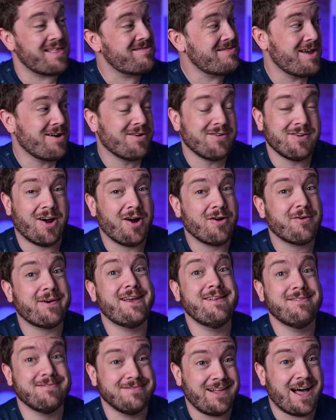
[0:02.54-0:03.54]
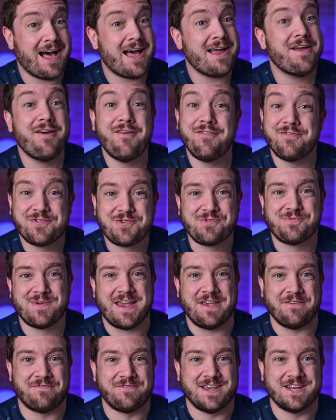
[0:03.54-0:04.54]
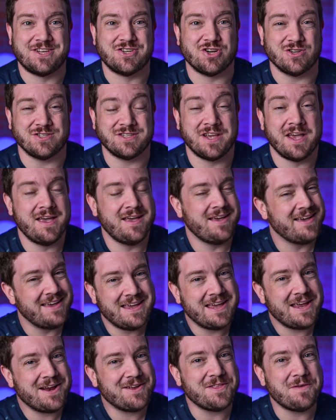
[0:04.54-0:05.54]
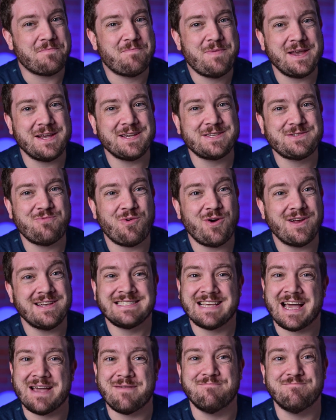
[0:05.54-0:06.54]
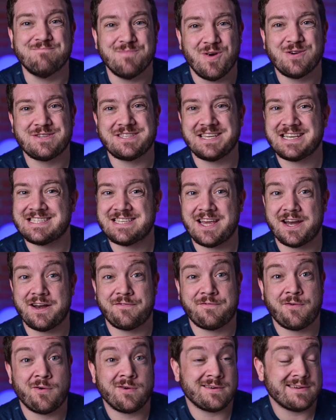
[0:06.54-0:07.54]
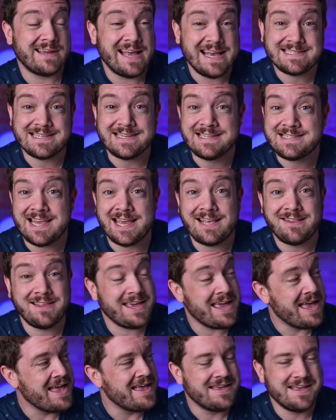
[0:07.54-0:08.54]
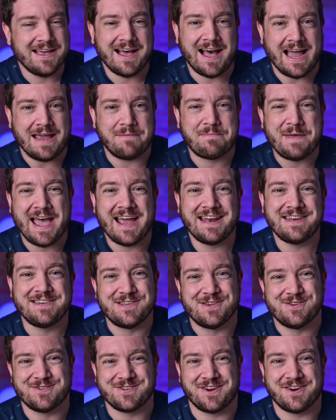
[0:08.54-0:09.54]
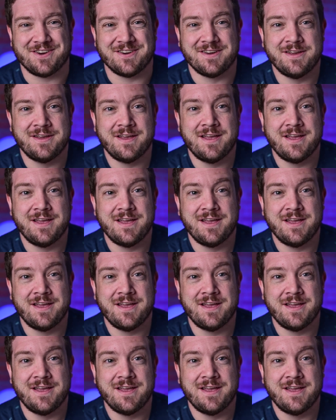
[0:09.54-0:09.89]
and there are a lot of great features. Here are the biggest ones I'm most excited for as a daily iPad user.